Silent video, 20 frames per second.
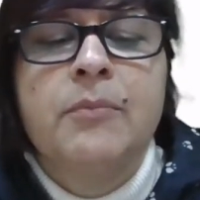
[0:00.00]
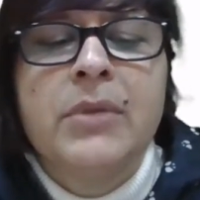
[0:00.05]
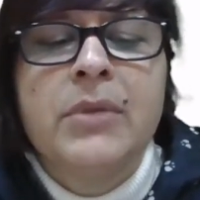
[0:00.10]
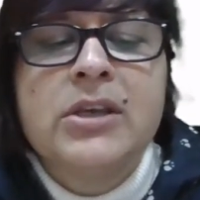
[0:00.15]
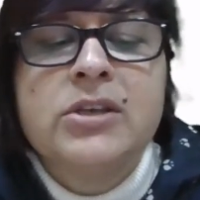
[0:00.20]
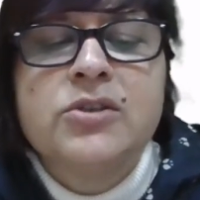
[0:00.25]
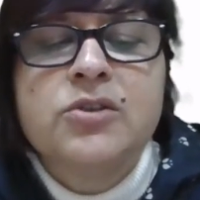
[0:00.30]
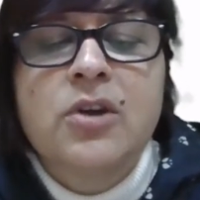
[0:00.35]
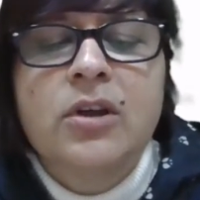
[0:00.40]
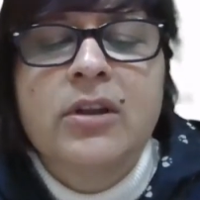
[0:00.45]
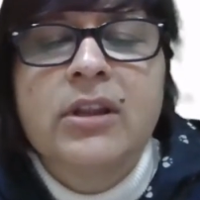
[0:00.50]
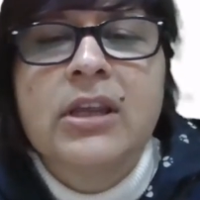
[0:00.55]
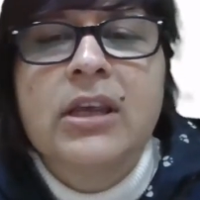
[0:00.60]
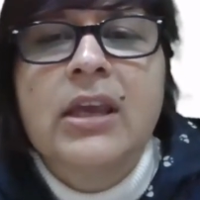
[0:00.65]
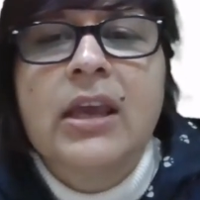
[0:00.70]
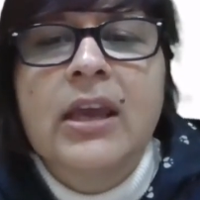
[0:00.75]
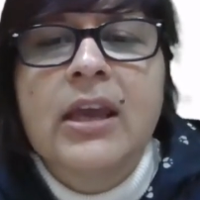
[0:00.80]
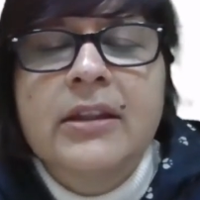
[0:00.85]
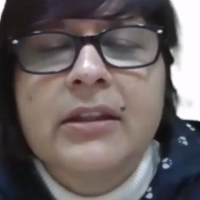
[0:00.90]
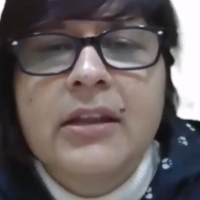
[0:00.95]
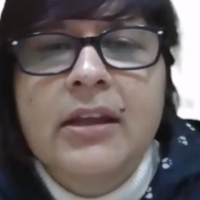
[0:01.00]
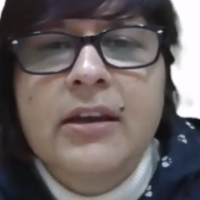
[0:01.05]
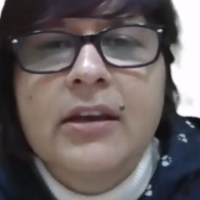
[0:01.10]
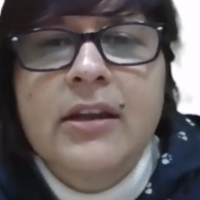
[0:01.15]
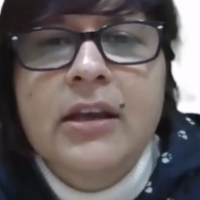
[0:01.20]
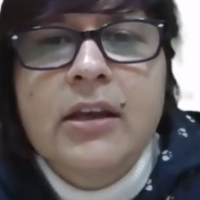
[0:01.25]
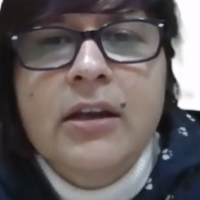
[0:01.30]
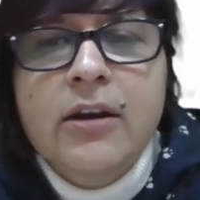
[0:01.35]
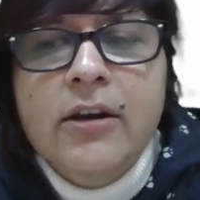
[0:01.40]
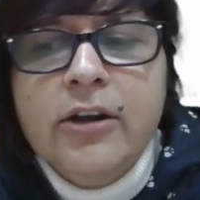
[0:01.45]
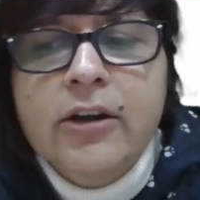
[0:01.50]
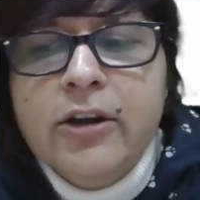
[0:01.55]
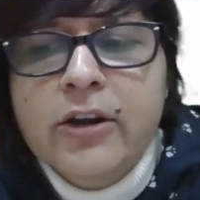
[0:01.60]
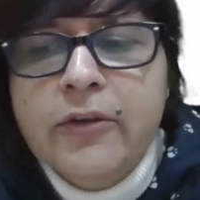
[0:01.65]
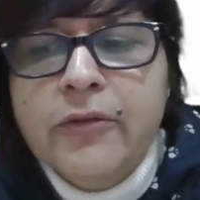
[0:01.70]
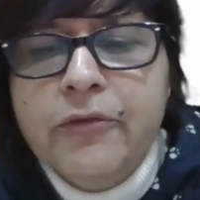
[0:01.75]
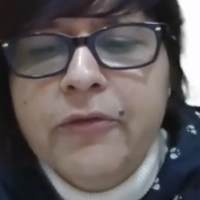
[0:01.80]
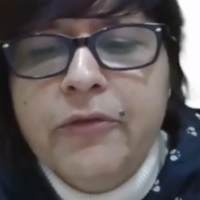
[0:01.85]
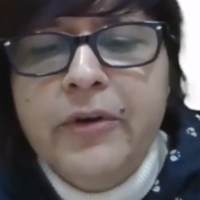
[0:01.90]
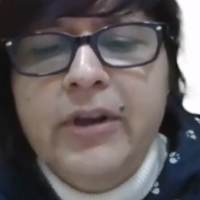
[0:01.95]
based on the ethnic
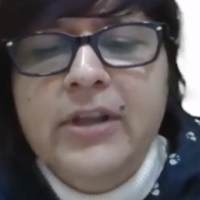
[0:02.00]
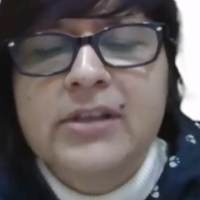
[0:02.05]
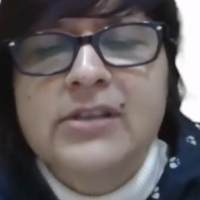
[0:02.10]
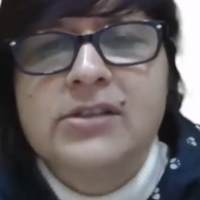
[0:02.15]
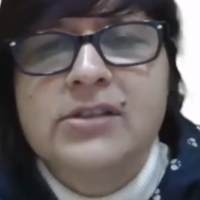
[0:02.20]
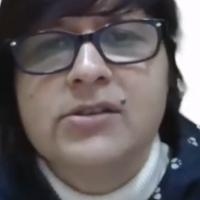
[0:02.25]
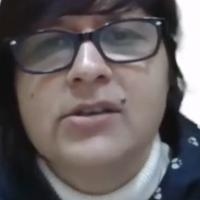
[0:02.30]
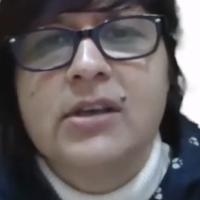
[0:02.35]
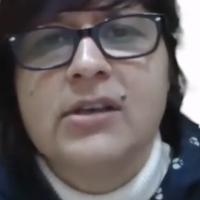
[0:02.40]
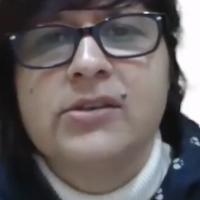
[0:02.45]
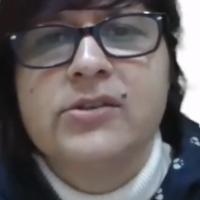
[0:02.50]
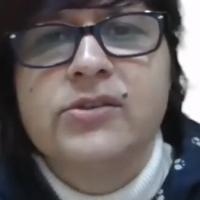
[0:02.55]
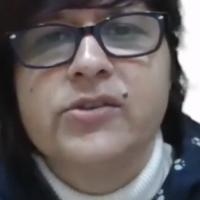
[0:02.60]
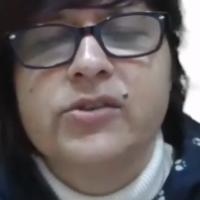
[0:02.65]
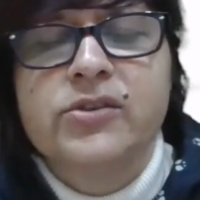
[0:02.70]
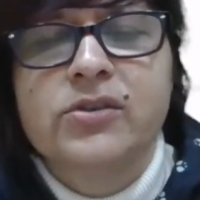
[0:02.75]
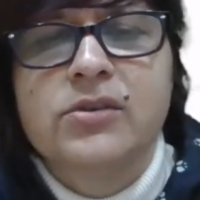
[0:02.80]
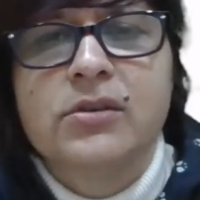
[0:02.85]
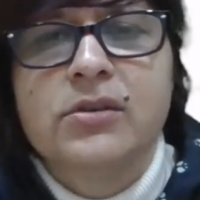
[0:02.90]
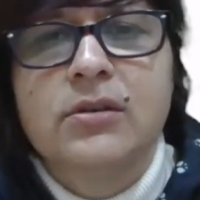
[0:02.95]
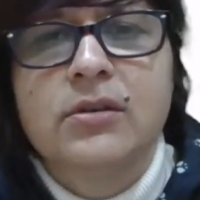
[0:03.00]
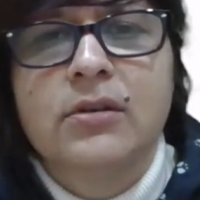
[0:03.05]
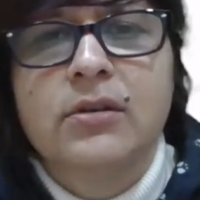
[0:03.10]
differences.